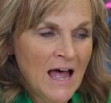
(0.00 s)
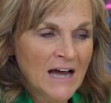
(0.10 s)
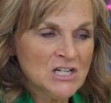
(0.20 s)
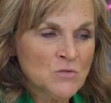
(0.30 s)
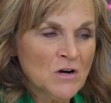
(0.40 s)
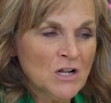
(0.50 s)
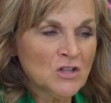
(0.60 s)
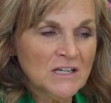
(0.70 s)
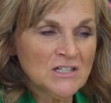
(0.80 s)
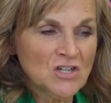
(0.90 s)
I just want to
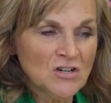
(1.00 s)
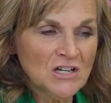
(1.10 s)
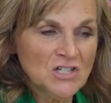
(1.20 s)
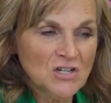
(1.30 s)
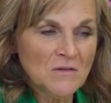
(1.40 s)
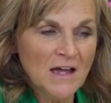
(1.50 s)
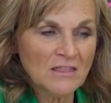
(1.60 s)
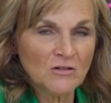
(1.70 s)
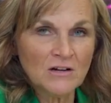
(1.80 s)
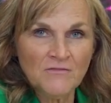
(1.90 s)
look as good as you
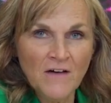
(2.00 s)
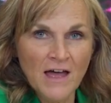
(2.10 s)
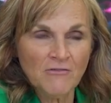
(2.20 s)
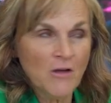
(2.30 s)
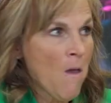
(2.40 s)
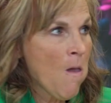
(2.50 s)
at 35.